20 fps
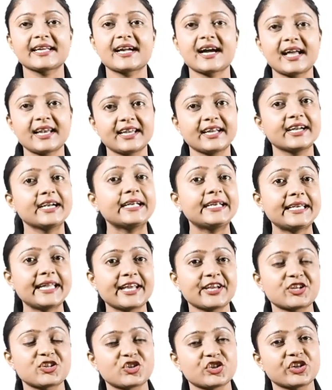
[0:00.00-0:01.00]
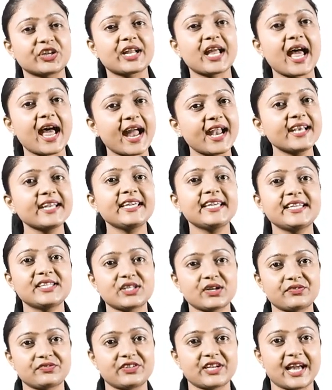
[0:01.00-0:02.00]
color, texture and
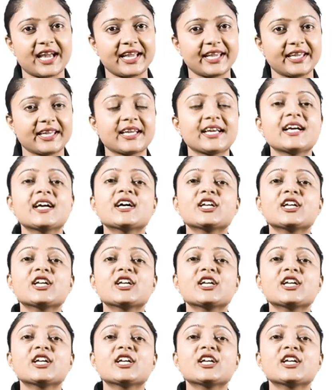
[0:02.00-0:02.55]
ease of dyeing.